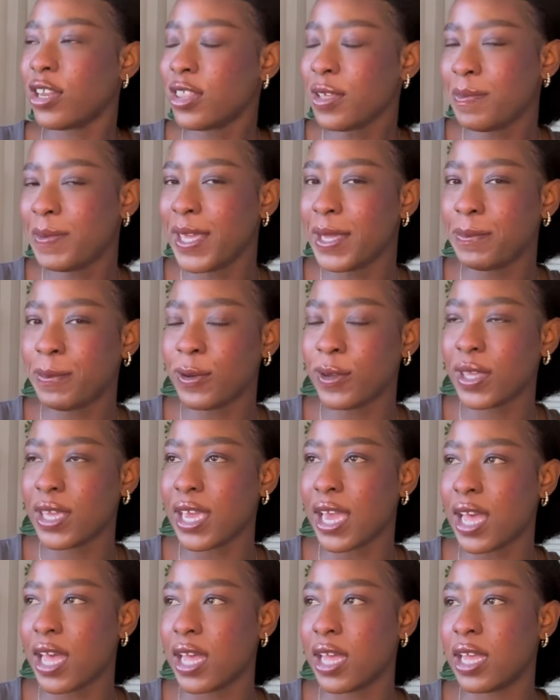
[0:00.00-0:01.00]
of the people
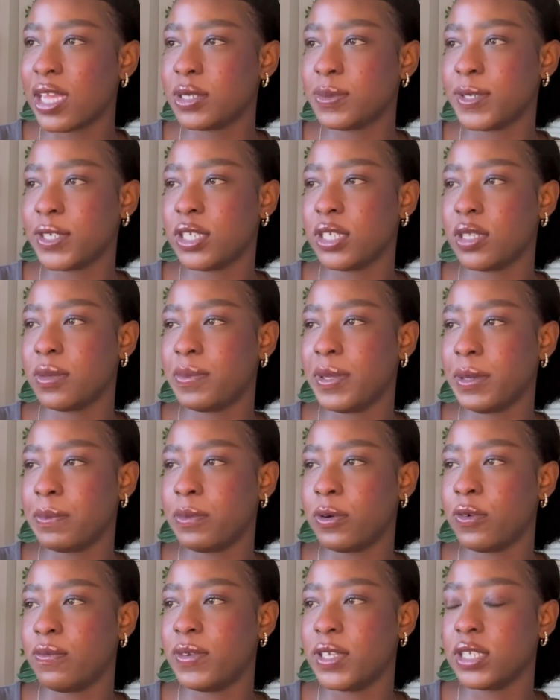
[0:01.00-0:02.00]
here, especially the
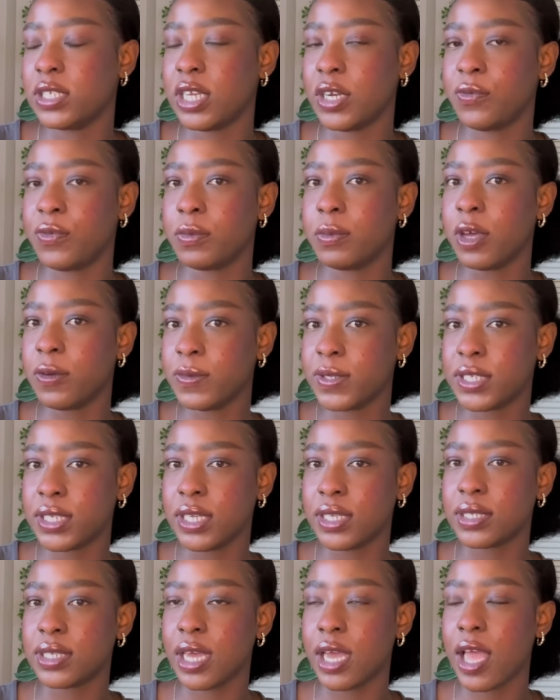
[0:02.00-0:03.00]
people visiting from
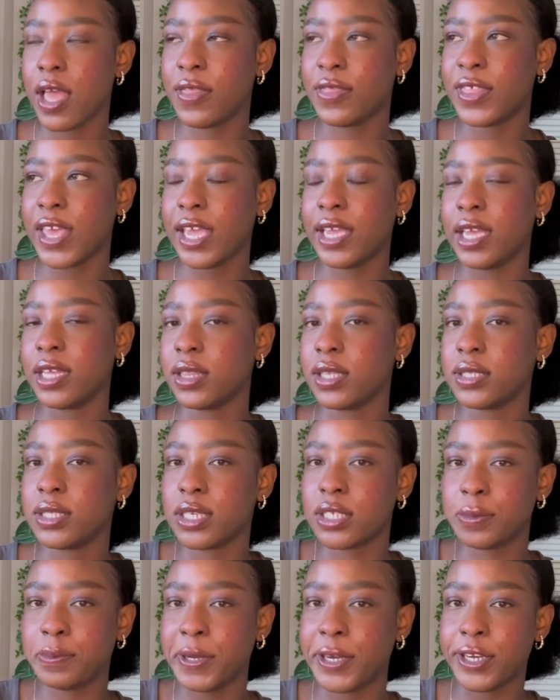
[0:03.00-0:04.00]
overseas, they get this
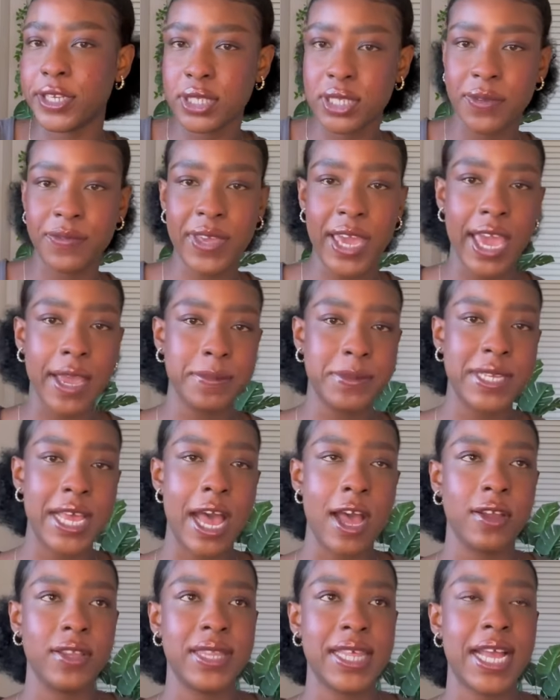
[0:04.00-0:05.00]
experience of Cape
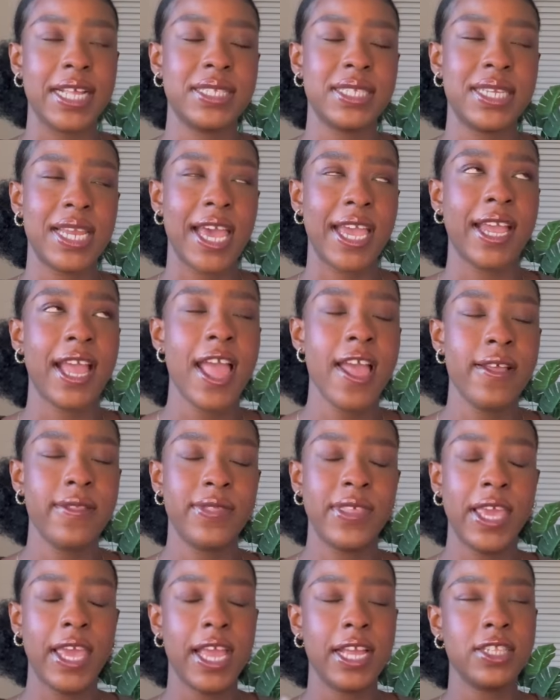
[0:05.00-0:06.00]
Town that's like
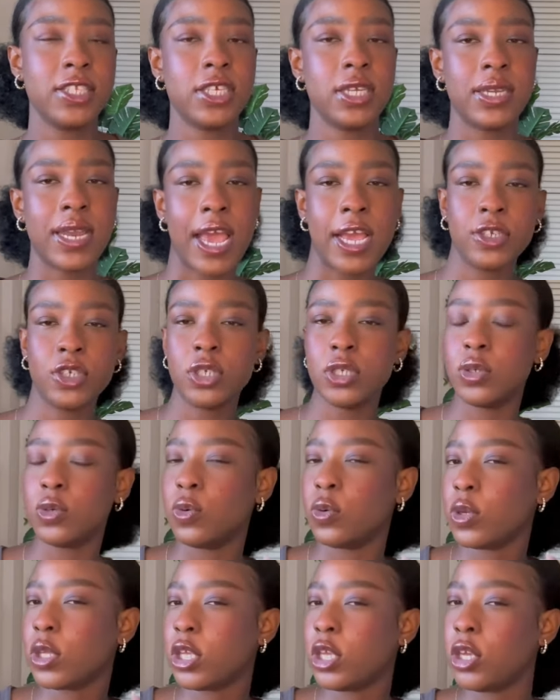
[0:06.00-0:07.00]
the
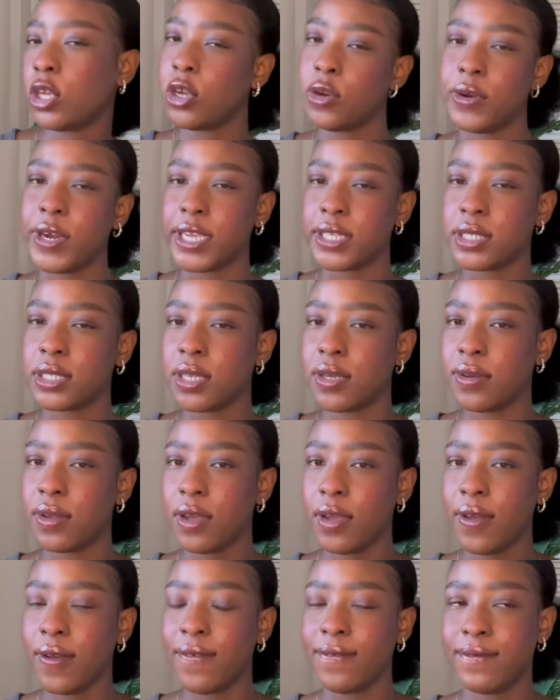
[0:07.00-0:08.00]
international curated
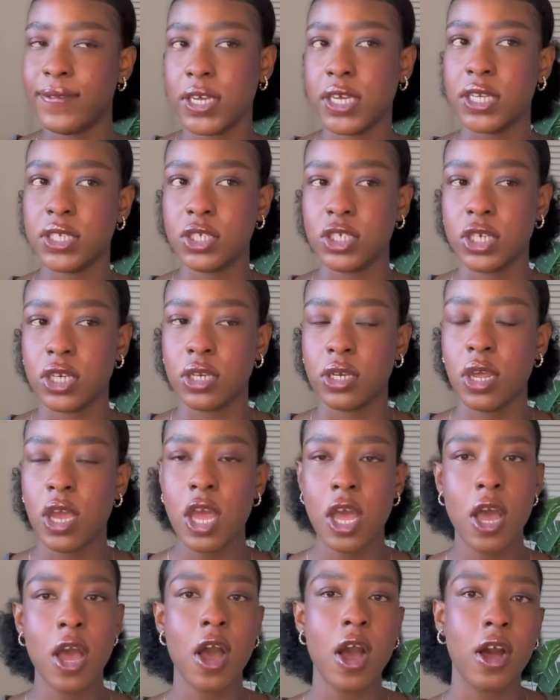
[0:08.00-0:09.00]
version
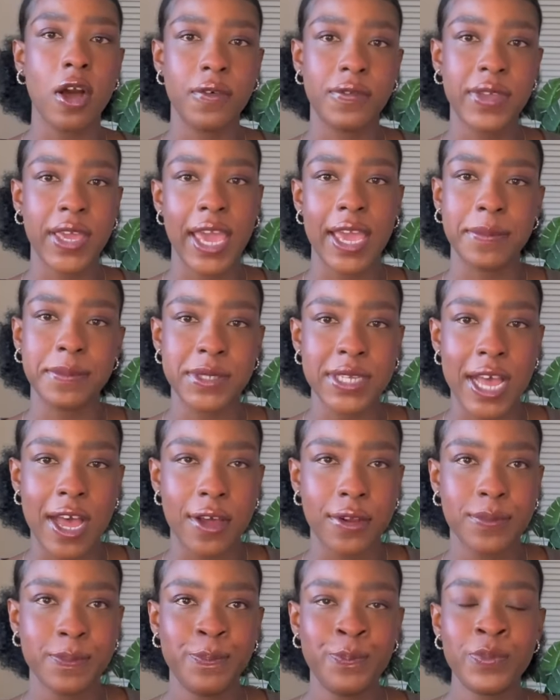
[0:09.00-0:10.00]
of Cape
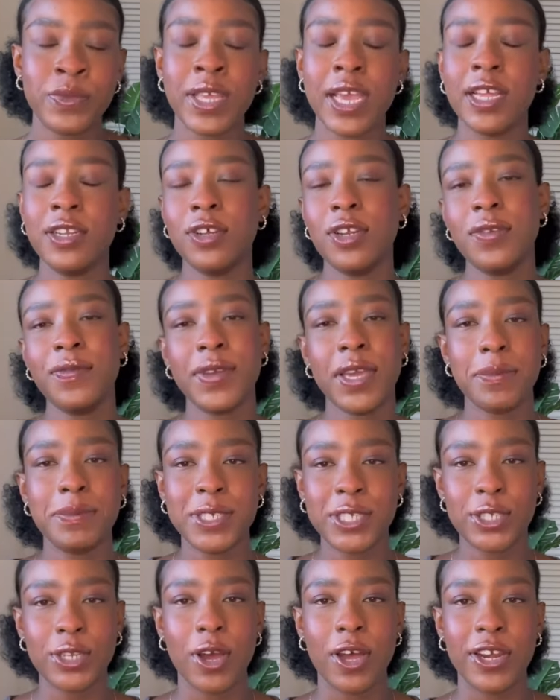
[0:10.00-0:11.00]
Town. And don't even get
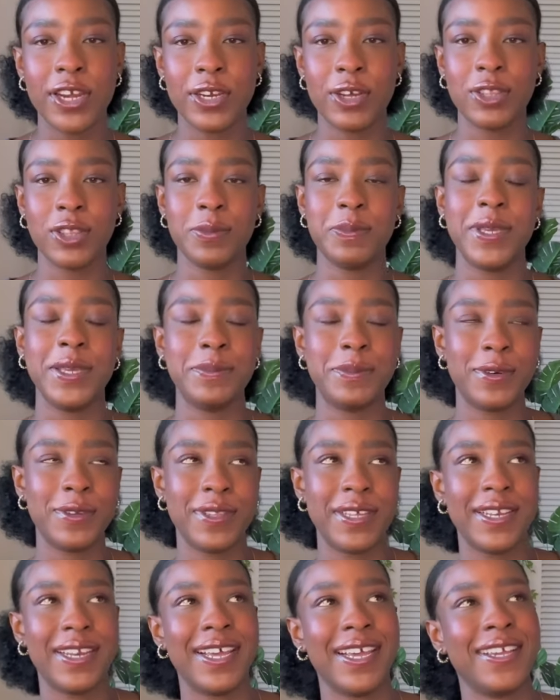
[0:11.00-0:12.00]
me started on the people
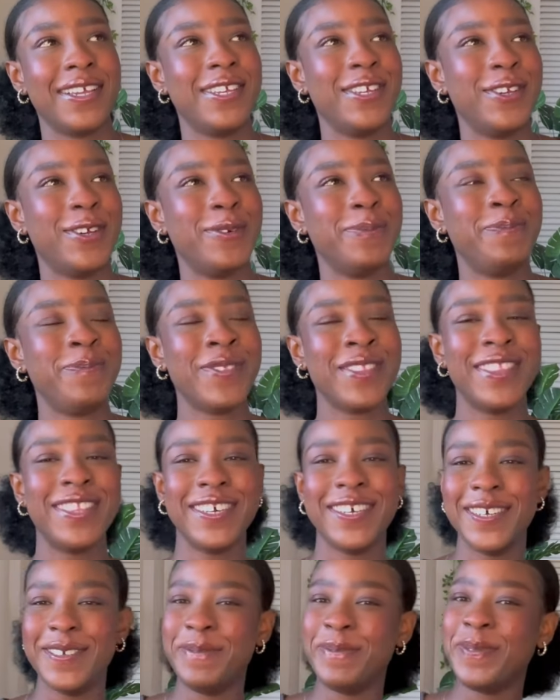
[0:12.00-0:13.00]
that, like, you know,
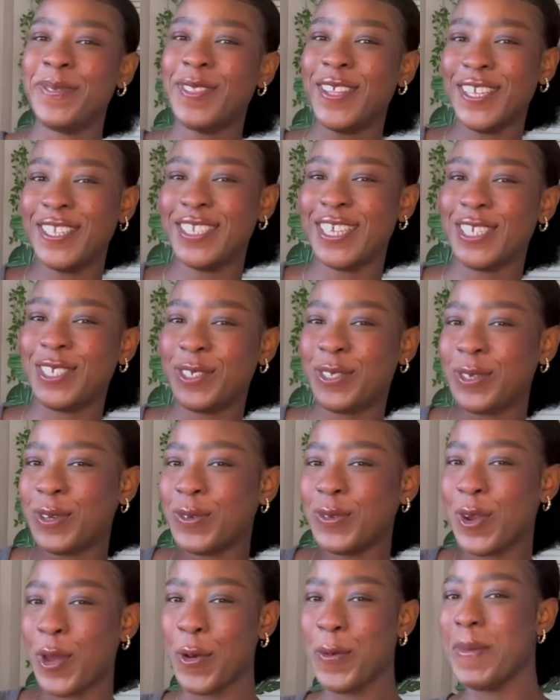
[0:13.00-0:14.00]
the
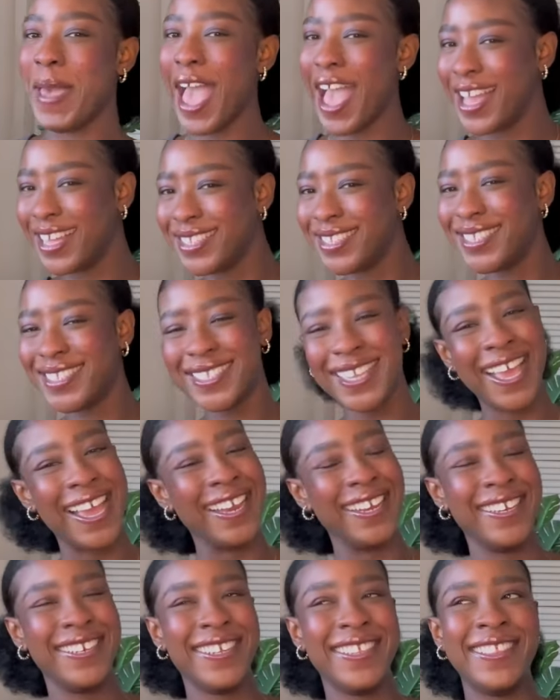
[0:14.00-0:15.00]
digital nomads
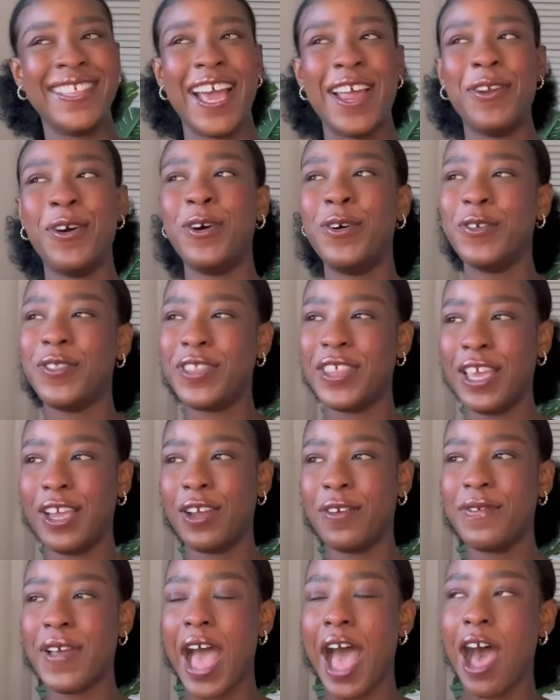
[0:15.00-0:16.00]
and that whole thing
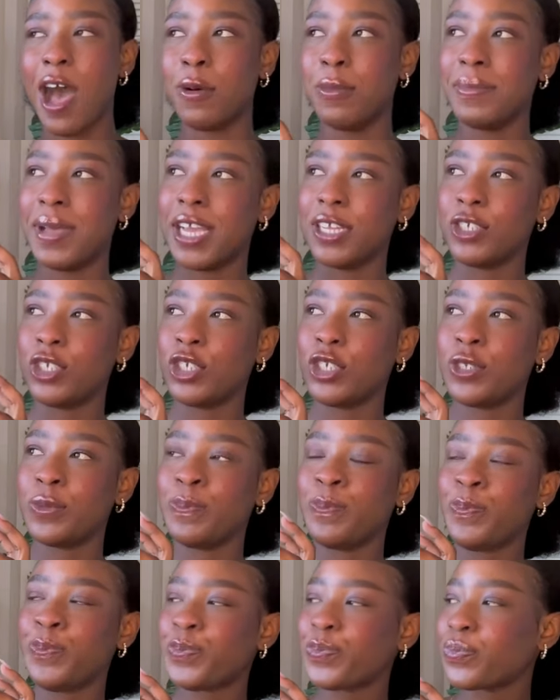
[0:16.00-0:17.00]
of how much
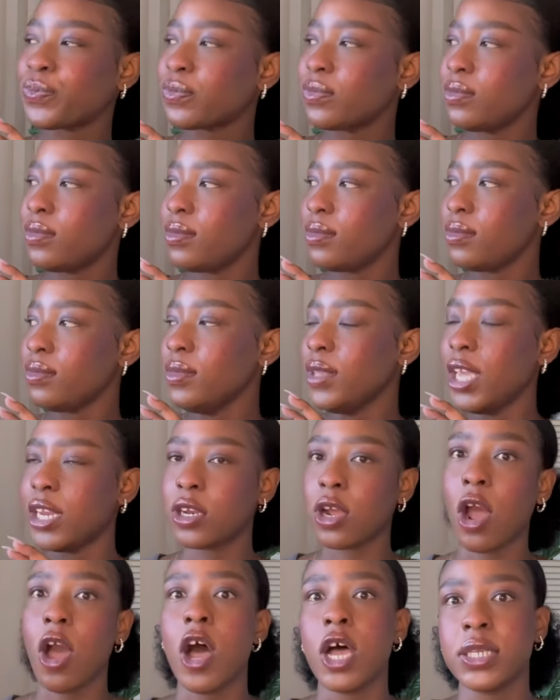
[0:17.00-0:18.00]

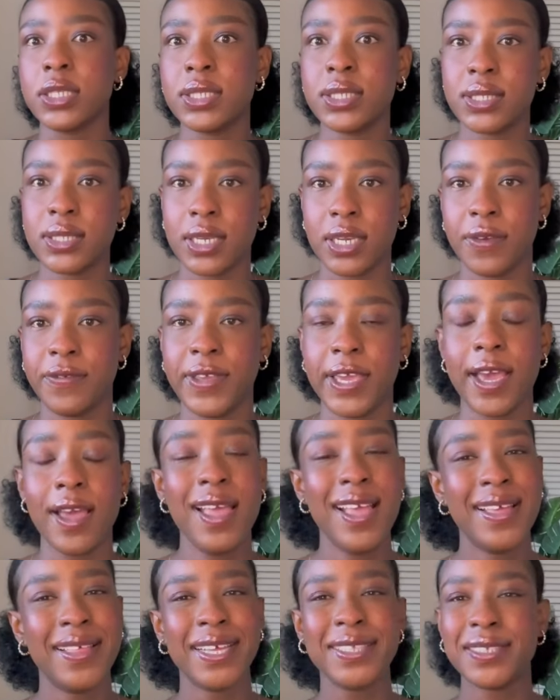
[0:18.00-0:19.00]
it costs to live here.
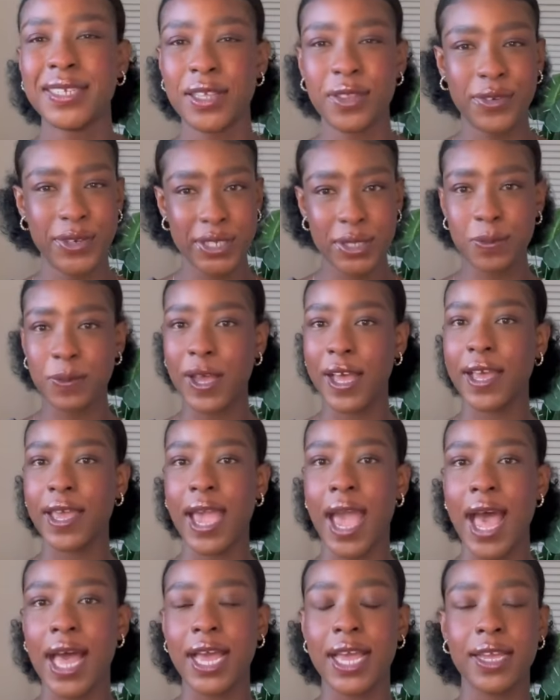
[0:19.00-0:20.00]
That's another reason
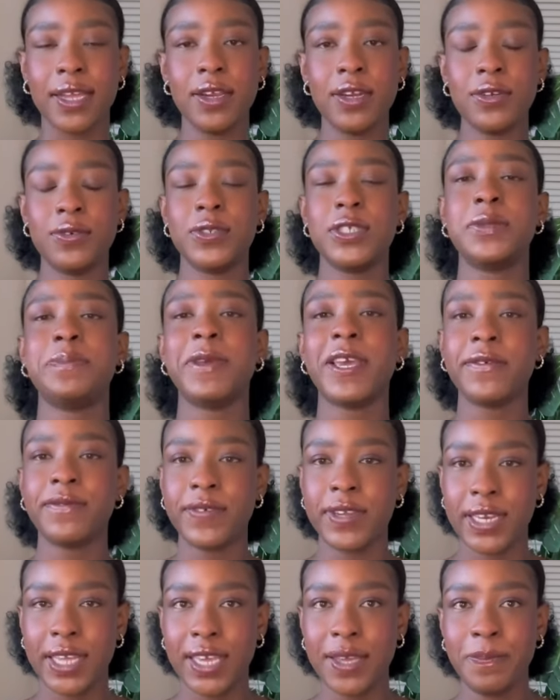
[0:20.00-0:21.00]
why I
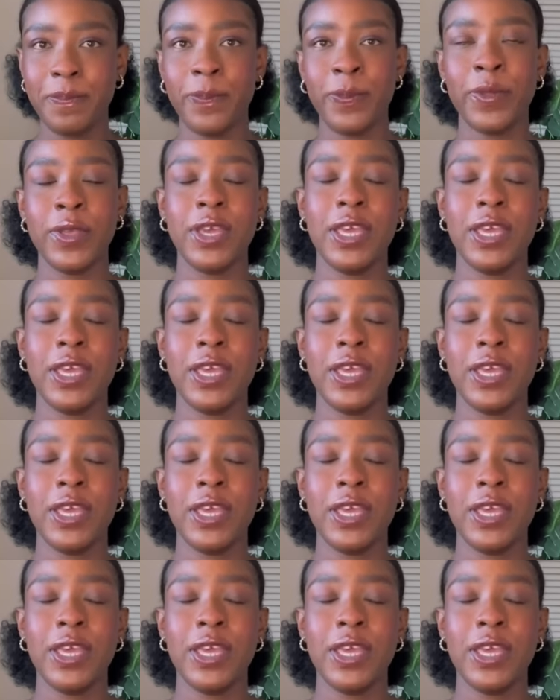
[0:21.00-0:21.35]
respectfully